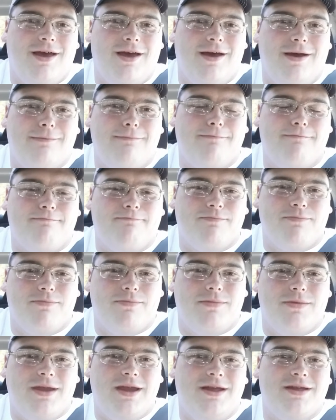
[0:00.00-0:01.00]

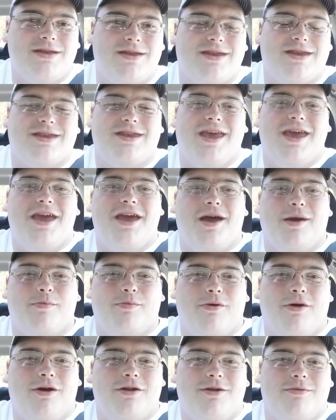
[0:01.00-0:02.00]
Um, needless to say,
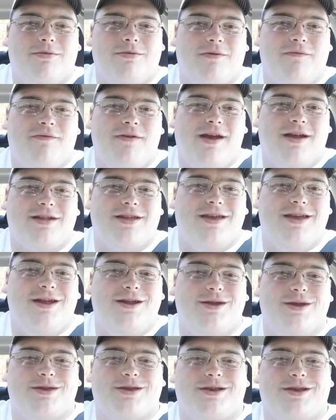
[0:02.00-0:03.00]
I brought up the fact that
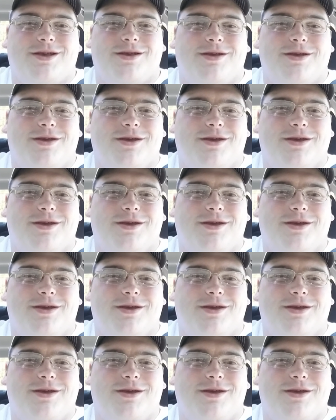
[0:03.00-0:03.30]
he just